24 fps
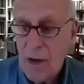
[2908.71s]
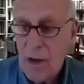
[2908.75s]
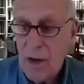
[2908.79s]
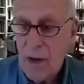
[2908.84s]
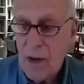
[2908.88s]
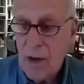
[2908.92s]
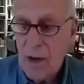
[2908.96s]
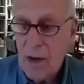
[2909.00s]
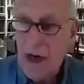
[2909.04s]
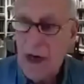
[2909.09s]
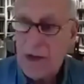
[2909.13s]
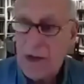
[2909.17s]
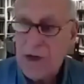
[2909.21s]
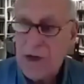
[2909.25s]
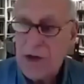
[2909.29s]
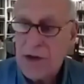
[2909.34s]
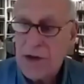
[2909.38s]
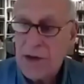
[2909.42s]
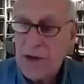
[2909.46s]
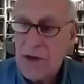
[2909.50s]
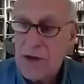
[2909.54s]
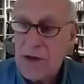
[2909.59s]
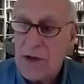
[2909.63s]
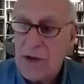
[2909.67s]
of
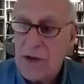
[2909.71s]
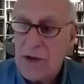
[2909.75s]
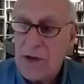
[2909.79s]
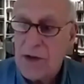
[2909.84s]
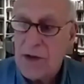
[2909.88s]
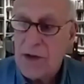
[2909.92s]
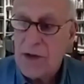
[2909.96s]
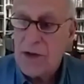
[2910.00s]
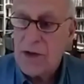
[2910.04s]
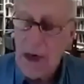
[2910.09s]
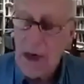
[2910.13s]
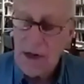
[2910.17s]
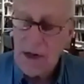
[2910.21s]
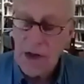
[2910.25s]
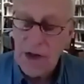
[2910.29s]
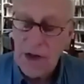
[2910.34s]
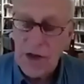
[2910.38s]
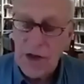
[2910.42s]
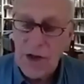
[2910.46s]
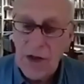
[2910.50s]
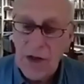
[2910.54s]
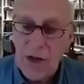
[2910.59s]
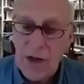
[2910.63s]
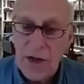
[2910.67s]

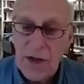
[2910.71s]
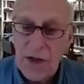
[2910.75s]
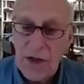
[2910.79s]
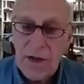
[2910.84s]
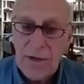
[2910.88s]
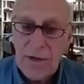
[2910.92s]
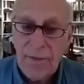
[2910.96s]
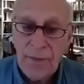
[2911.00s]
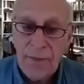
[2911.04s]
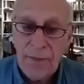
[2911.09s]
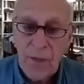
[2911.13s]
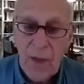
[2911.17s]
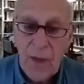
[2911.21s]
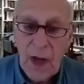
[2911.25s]
consciousness